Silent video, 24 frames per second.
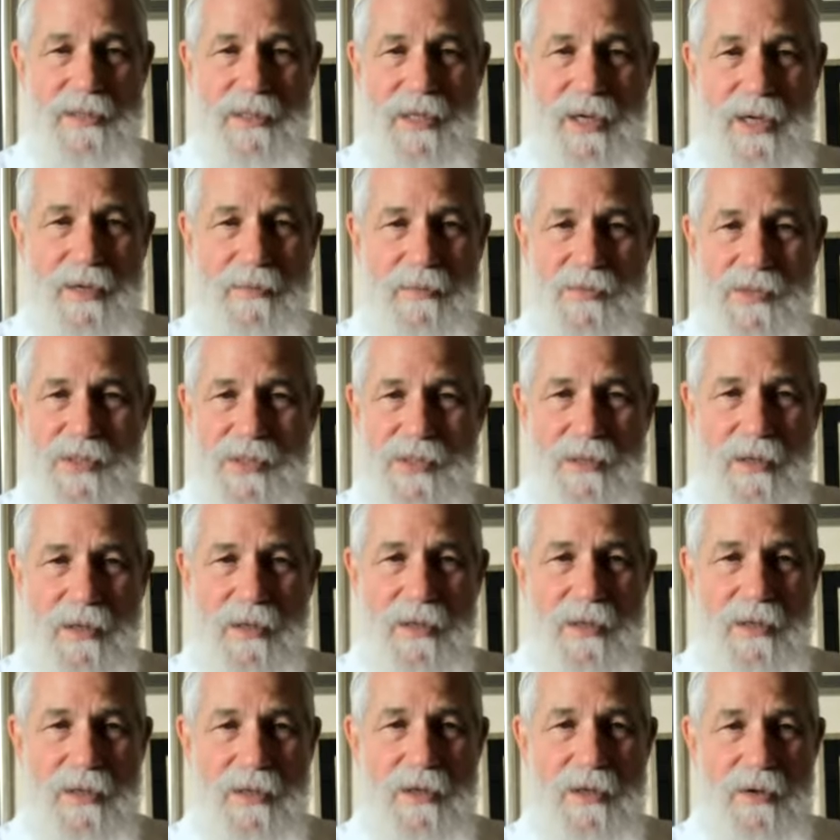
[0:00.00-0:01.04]
times
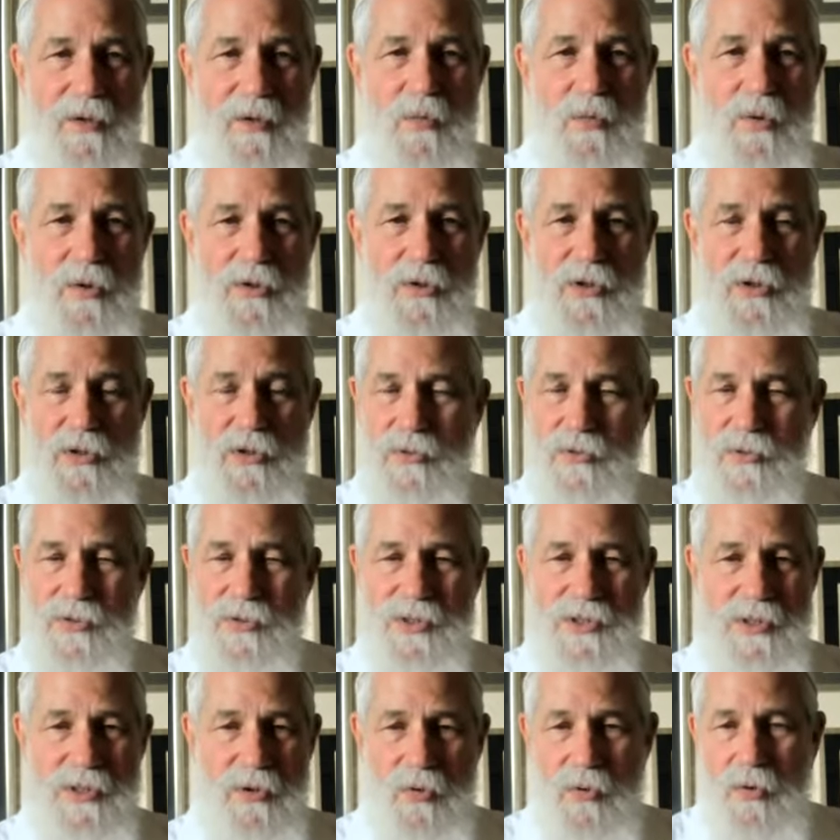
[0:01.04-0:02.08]
will
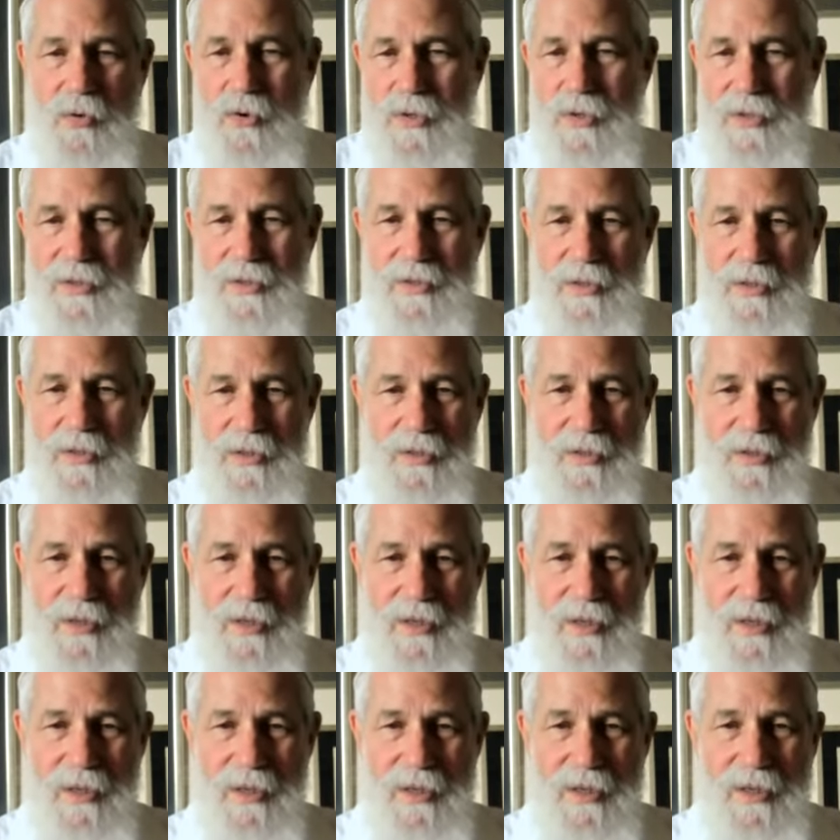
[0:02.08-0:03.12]
use ordinal
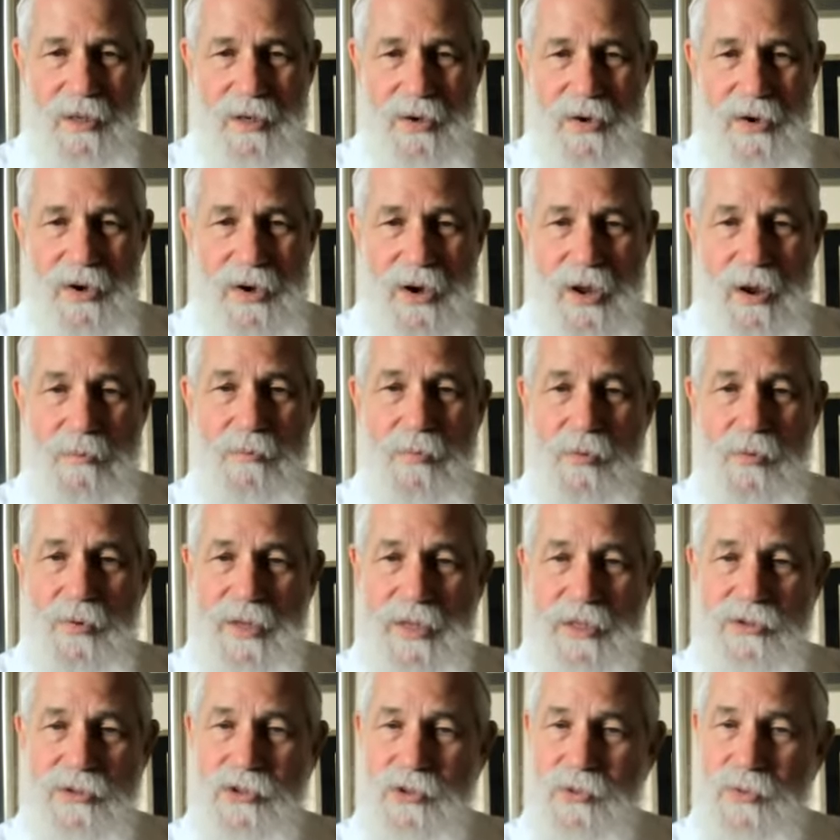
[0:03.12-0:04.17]

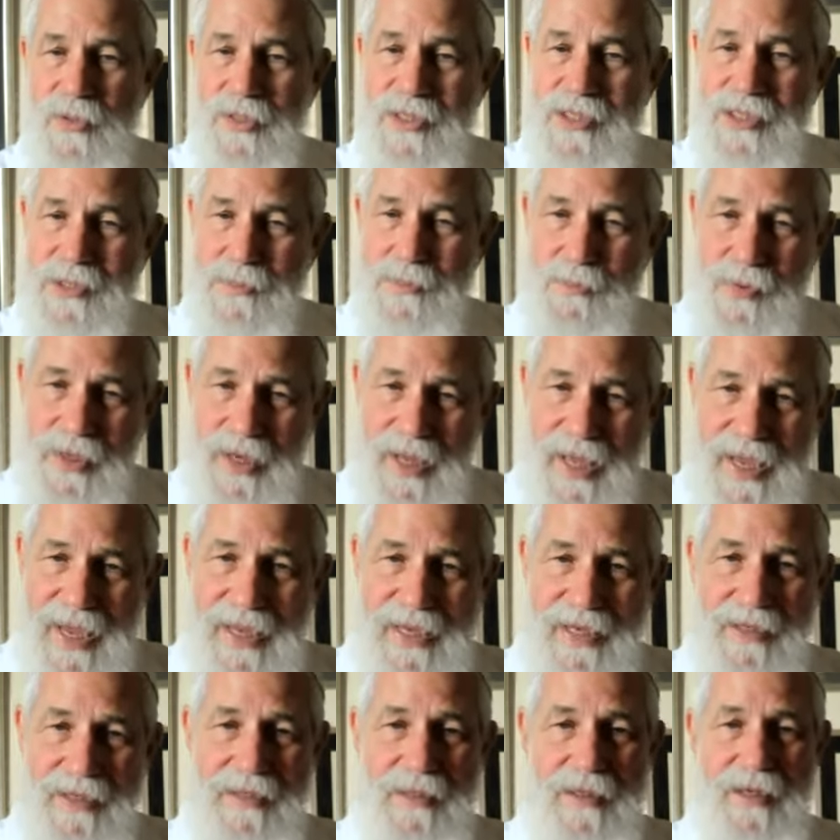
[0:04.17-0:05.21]
numbering to
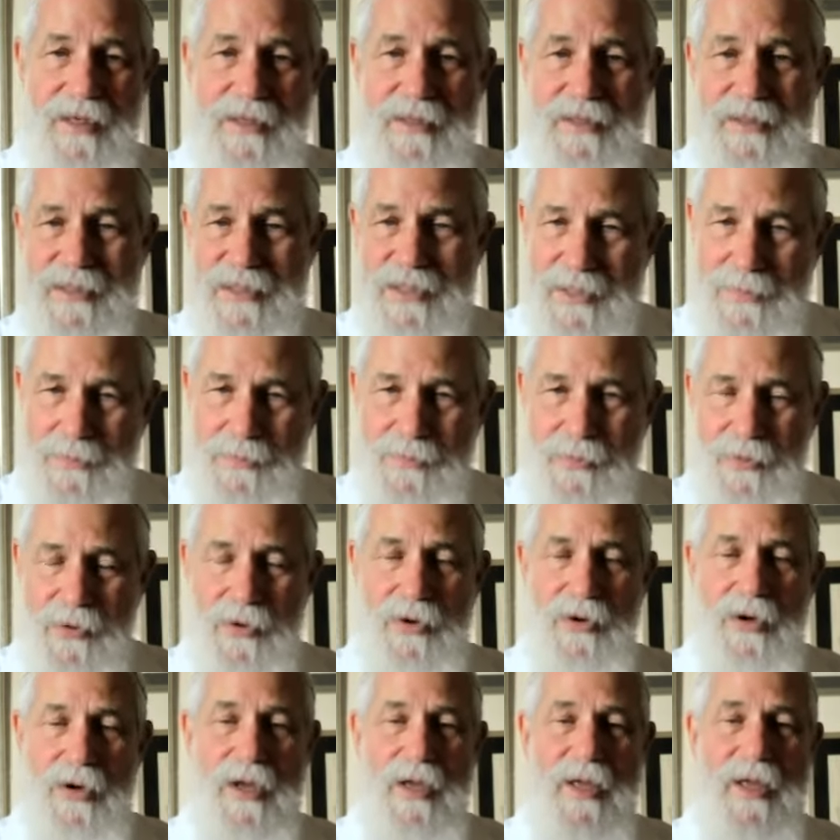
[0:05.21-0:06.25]
explain a
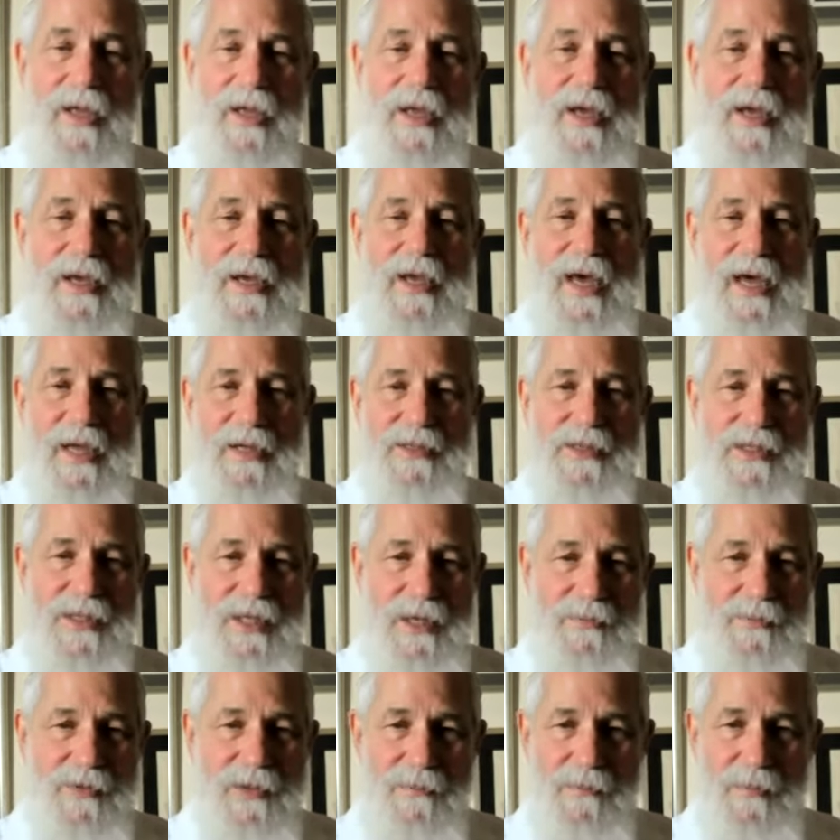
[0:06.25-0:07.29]
deeper
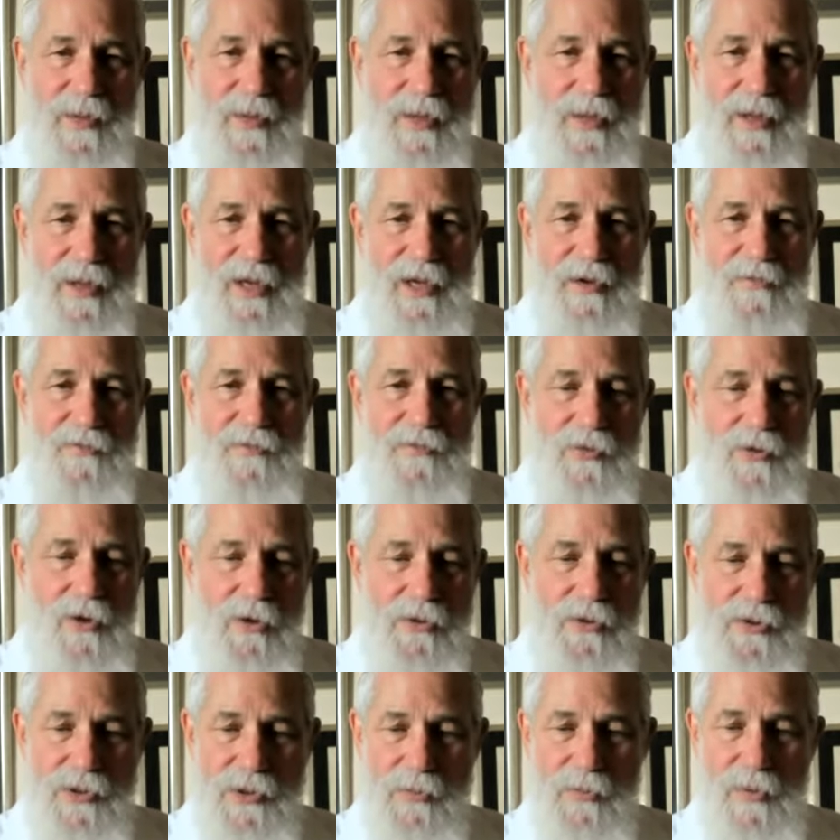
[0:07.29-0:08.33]
concept. And for
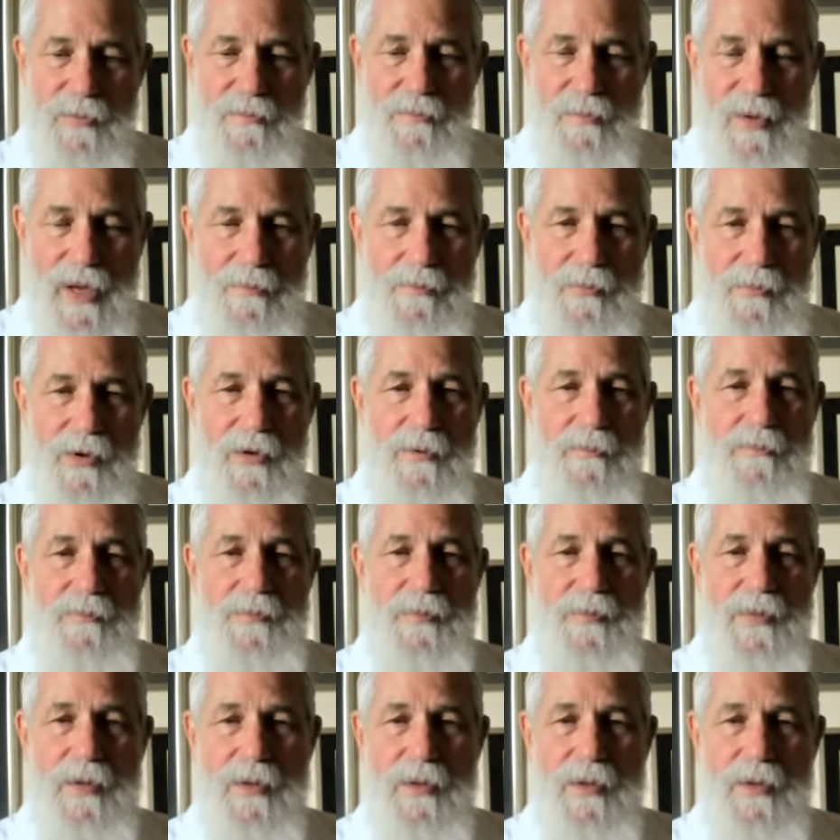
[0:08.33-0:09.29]
those who remember,